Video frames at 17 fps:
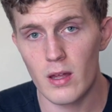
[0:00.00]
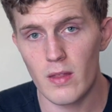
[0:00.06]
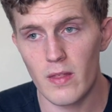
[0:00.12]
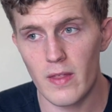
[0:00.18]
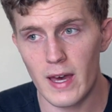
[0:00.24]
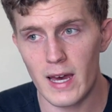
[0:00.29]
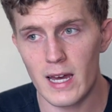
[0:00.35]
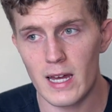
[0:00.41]

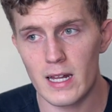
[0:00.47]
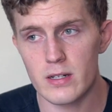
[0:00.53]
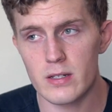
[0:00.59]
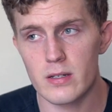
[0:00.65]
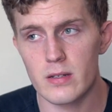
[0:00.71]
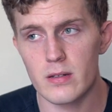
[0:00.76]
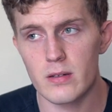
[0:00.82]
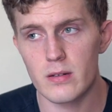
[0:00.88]

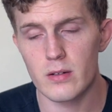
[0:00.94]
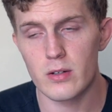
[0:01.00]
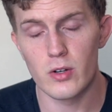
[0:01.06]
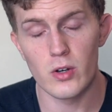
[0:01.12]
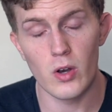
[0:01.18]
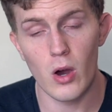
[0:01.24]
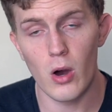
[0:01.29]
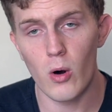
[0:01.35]
that
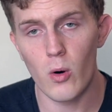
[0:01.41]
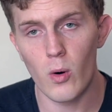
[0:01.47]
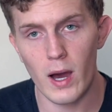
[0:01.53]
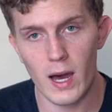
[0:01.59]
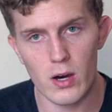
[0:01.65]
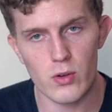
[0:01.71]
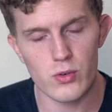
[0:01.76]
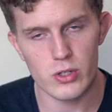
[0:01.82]
know
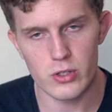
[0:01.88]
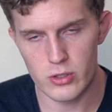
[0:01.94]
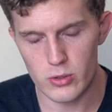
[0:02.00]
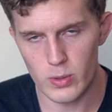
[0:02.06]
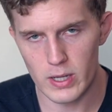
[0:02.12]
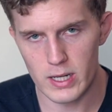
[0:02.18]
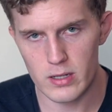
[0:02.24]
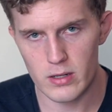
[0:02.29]
how to
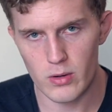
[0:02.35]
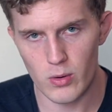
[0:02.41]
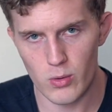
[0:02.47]
do it.